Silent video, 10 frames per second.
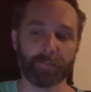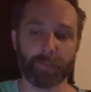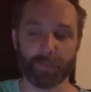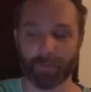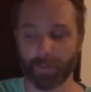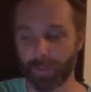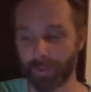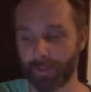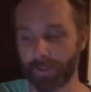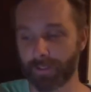which we
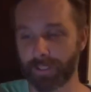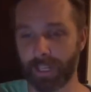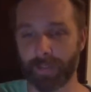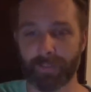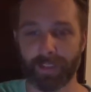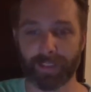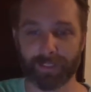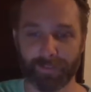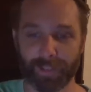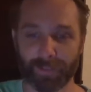call our setup phase or
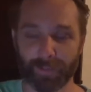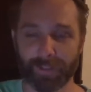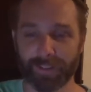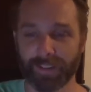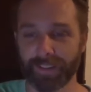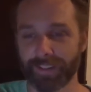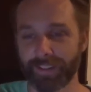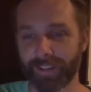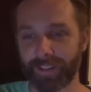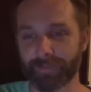phase one,
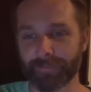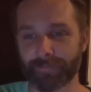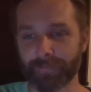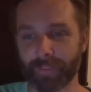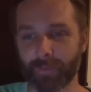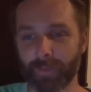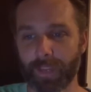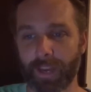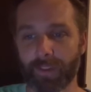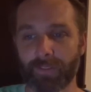we
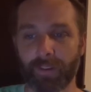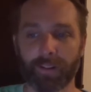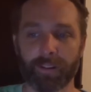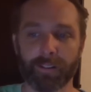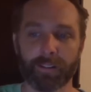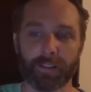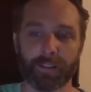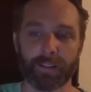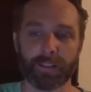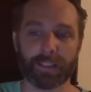have our
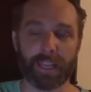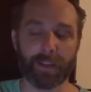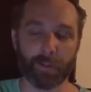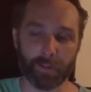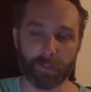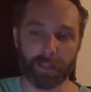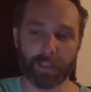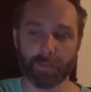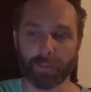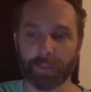stakeholder
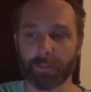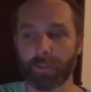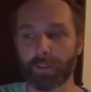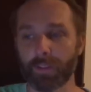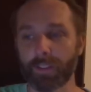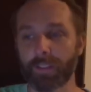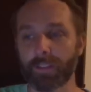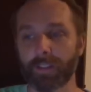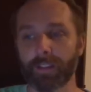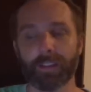meetings with the
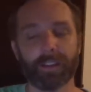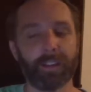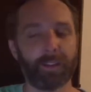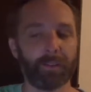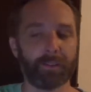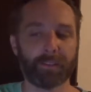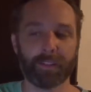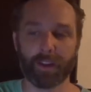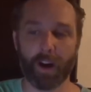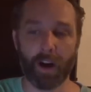community.
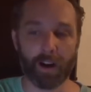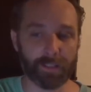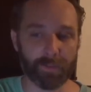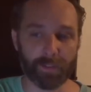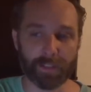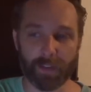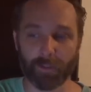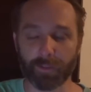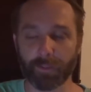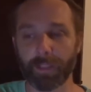Cost for
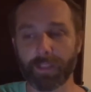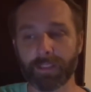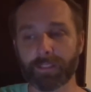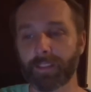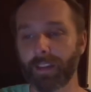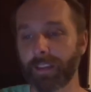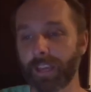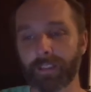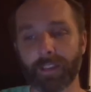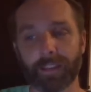stakeholder meetings,
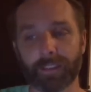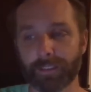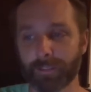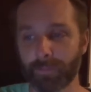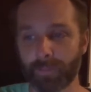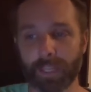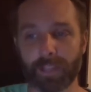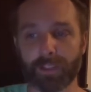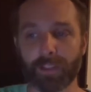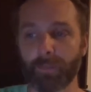again, like this could
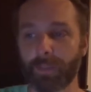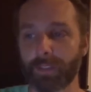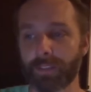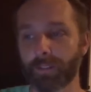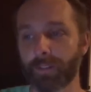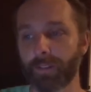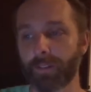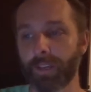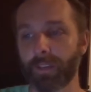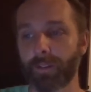potentially be zero.
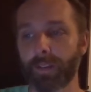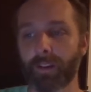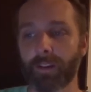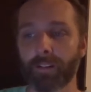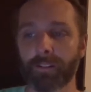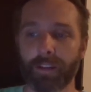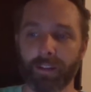In our